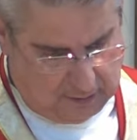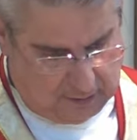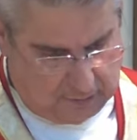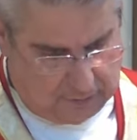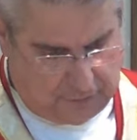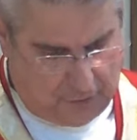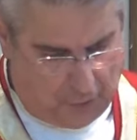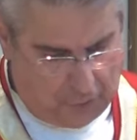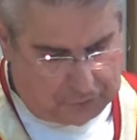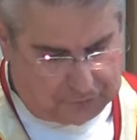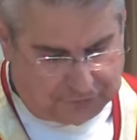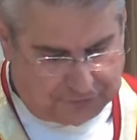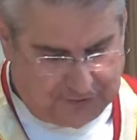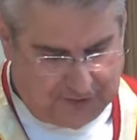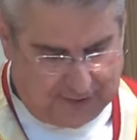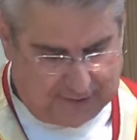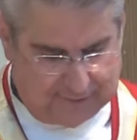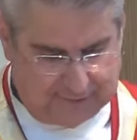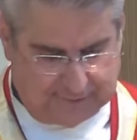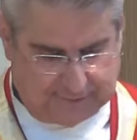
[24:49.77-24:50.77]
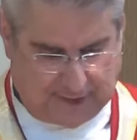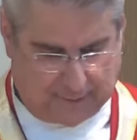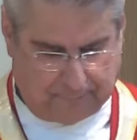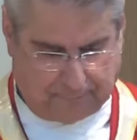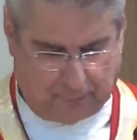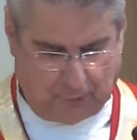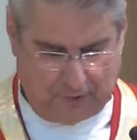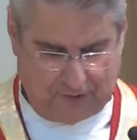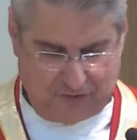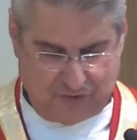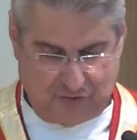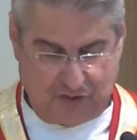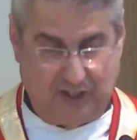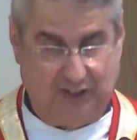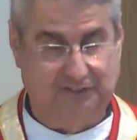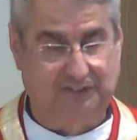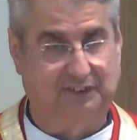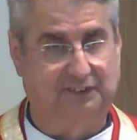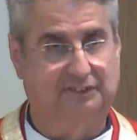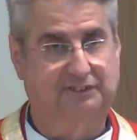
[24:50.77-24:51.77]
Those sins have put
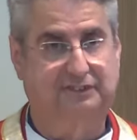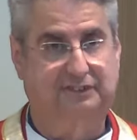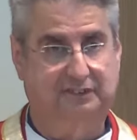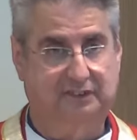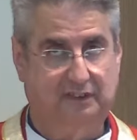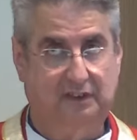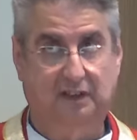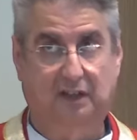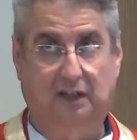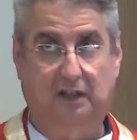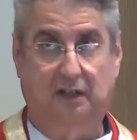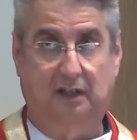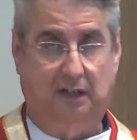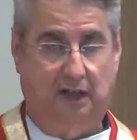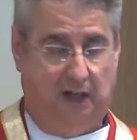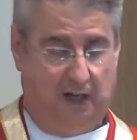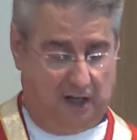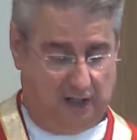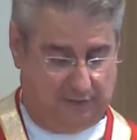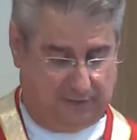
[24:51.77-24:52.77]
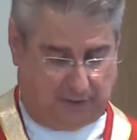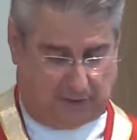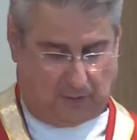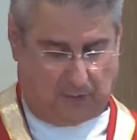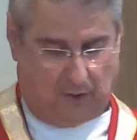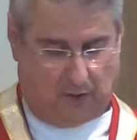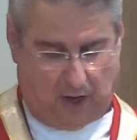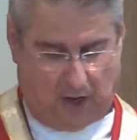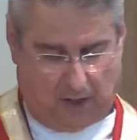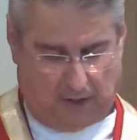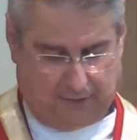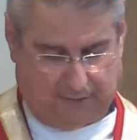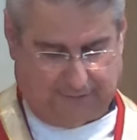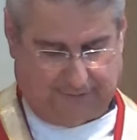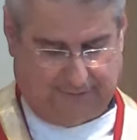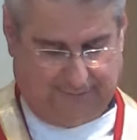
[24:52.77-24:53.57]
Jesus on the cross,